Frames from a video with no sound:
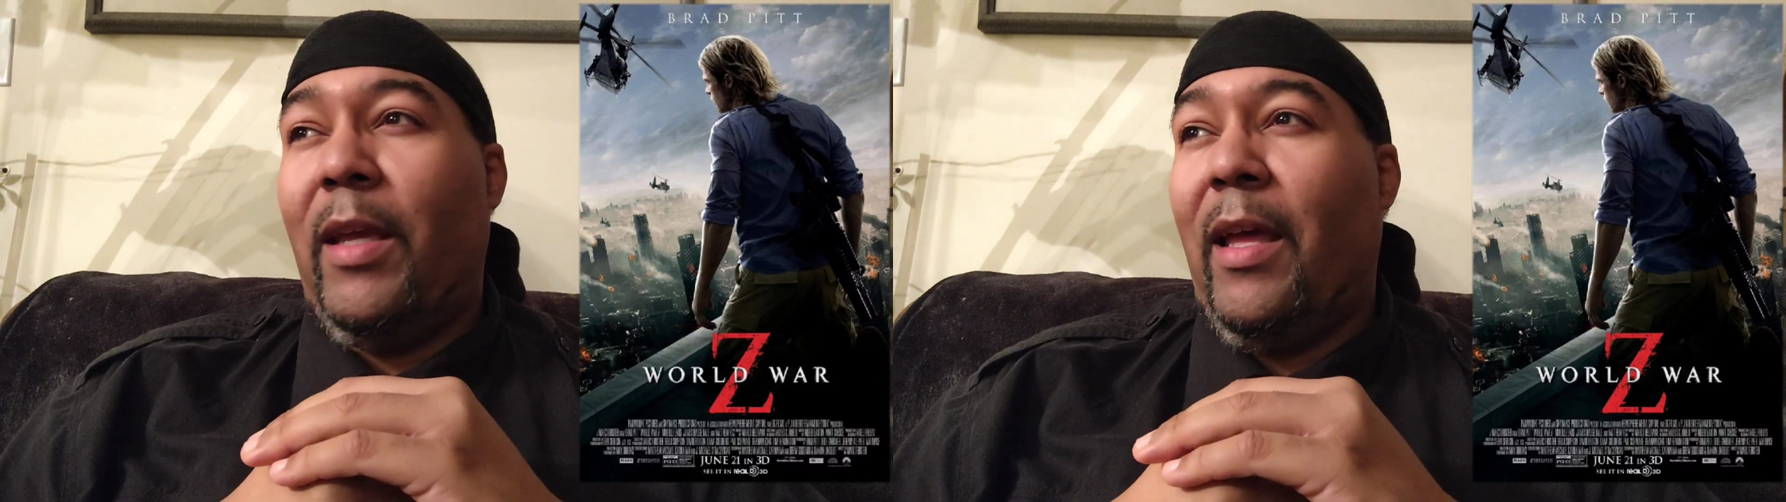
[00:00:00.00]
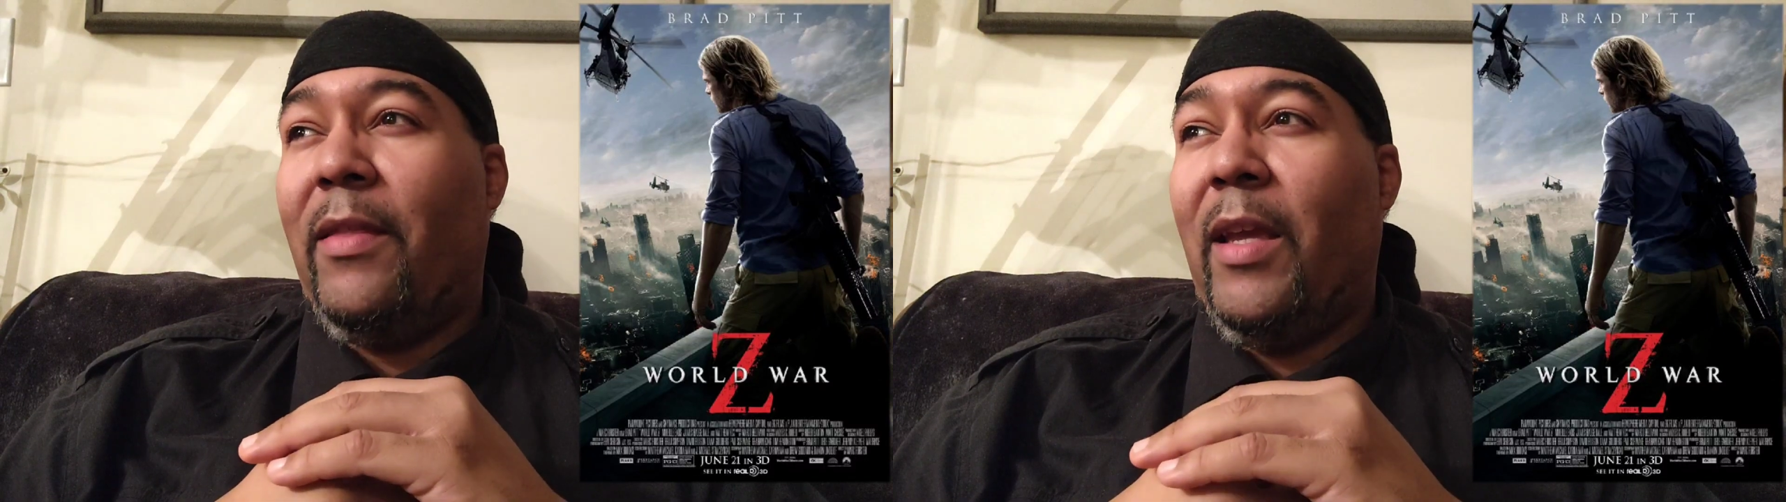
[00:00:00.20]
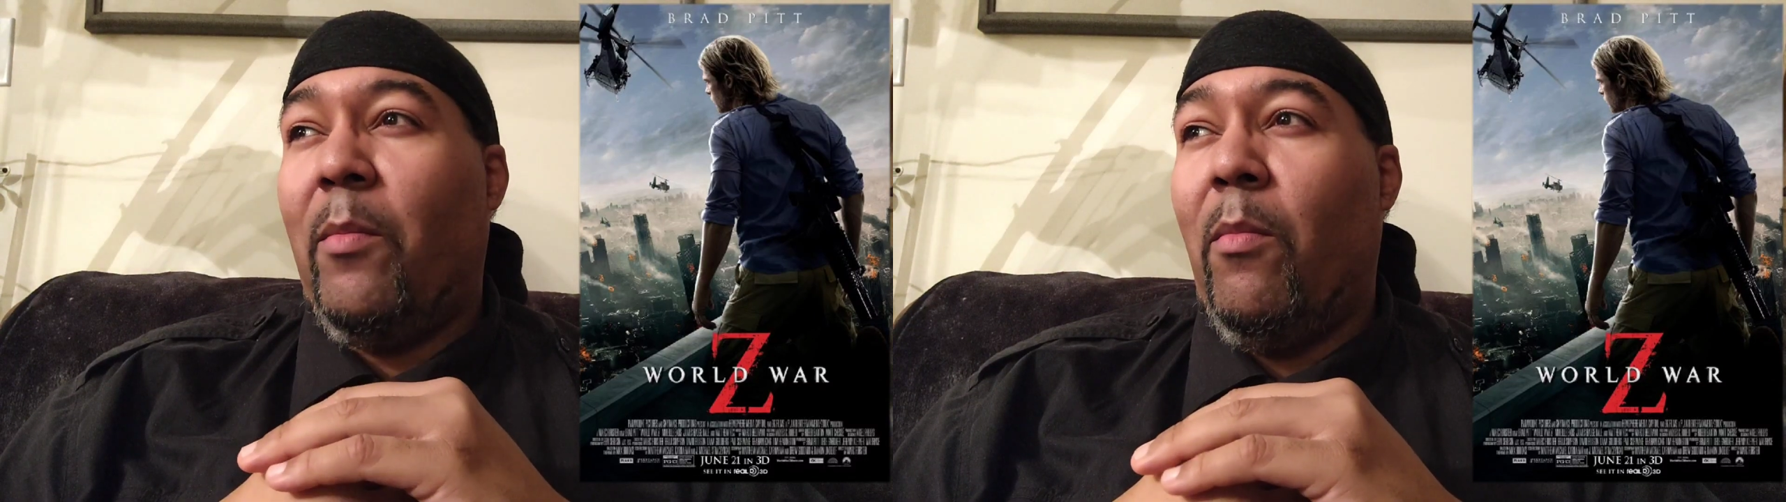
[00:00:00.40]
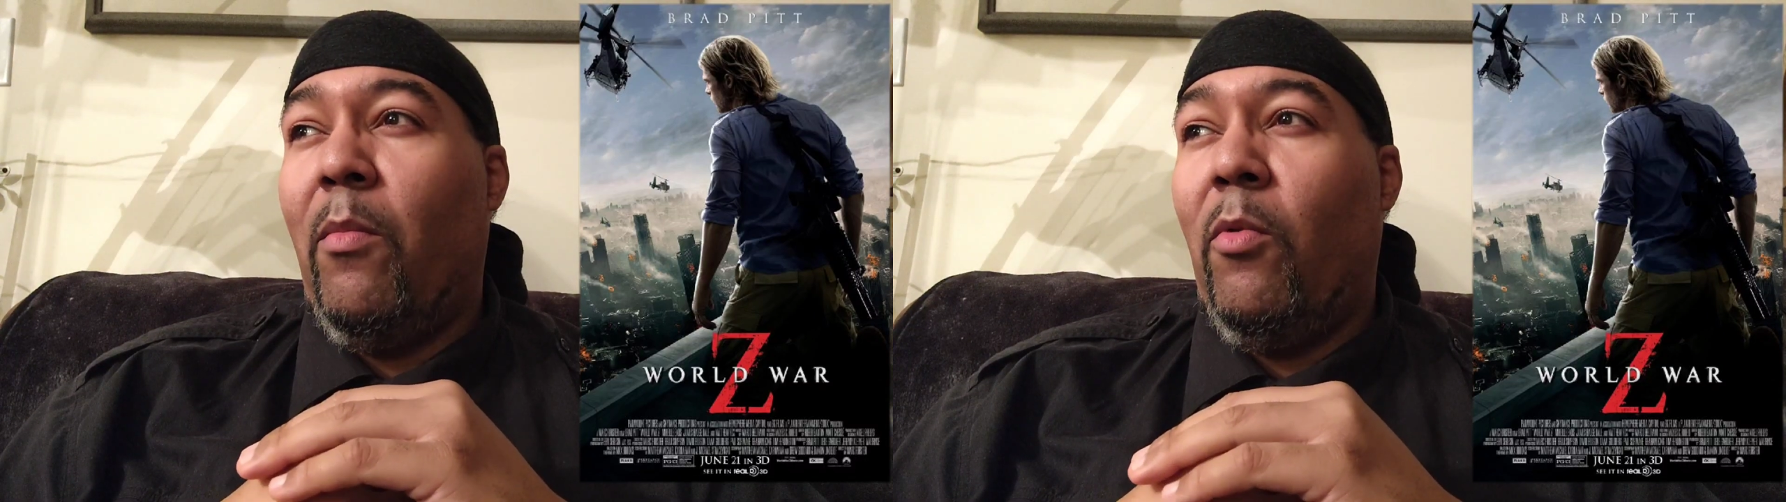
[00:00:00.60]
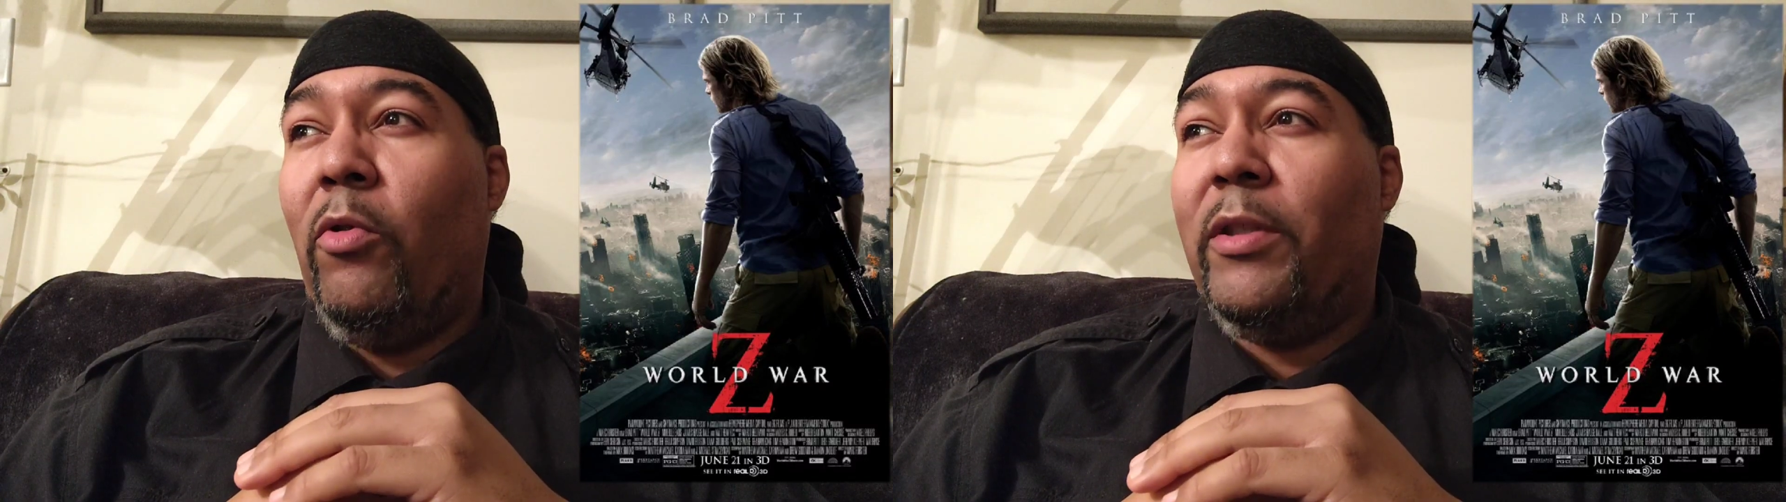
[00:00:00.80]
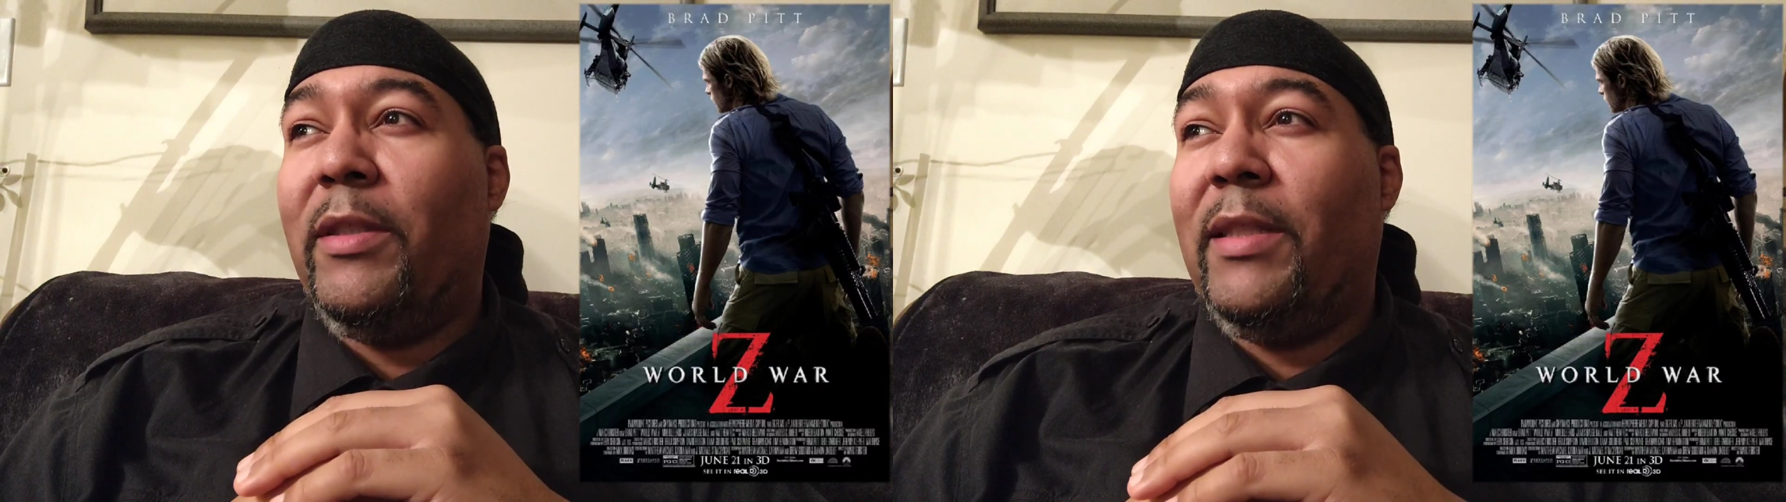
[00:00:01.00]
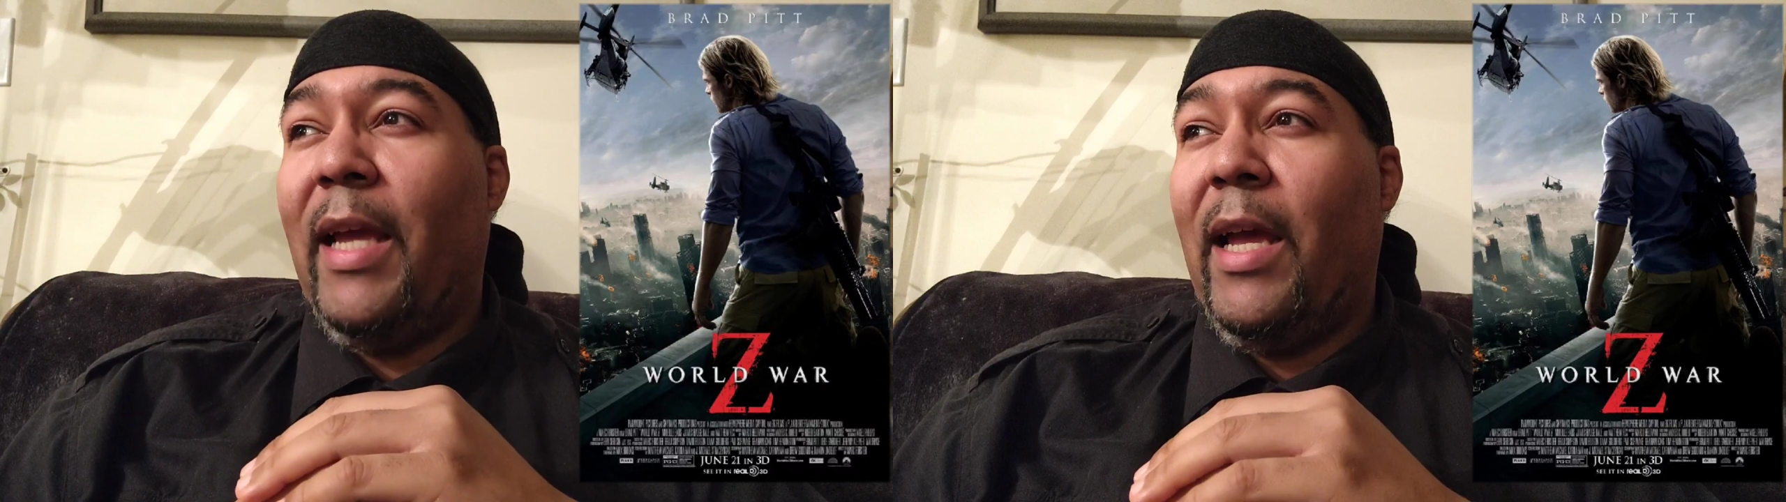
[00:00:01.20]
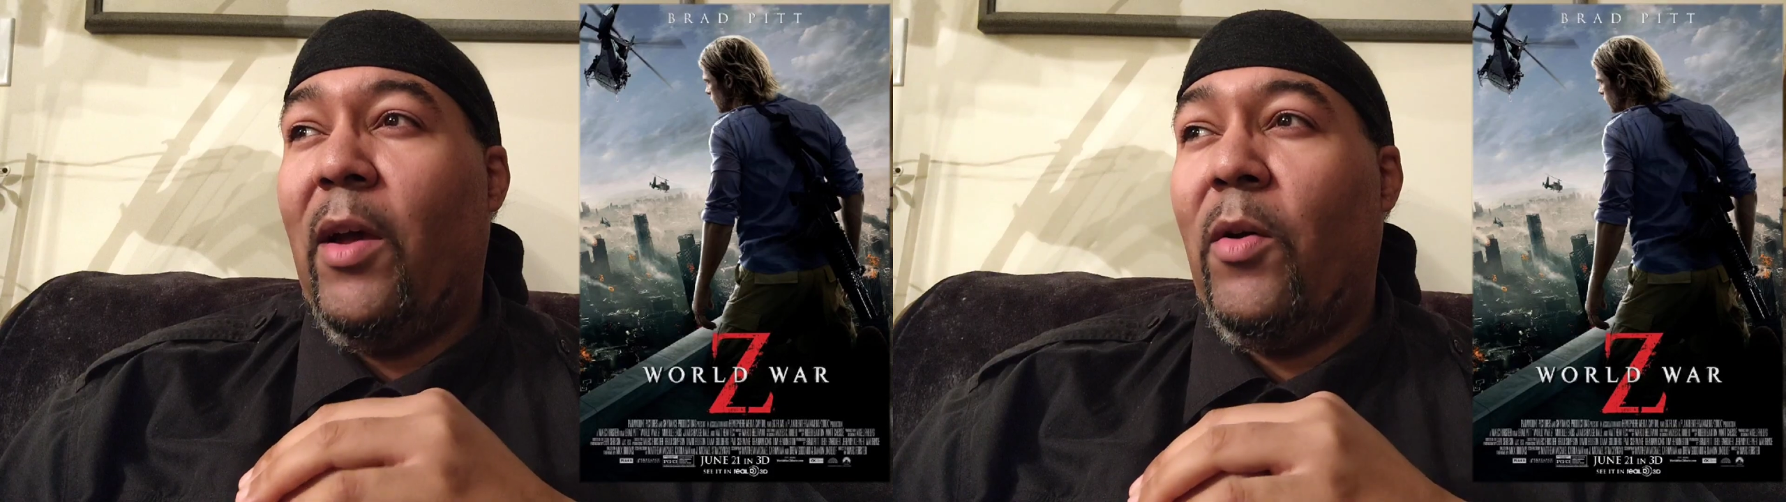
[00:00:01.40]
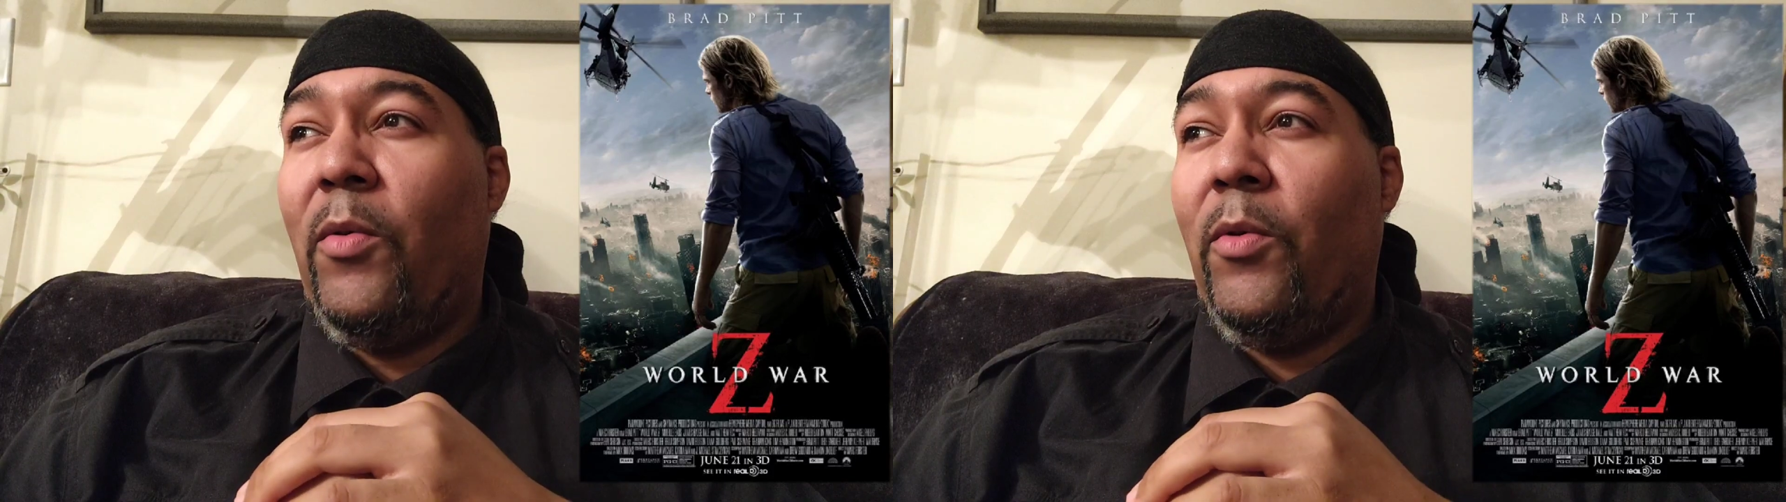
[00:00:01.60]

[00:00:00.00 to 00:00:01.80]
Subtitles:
think Morristown,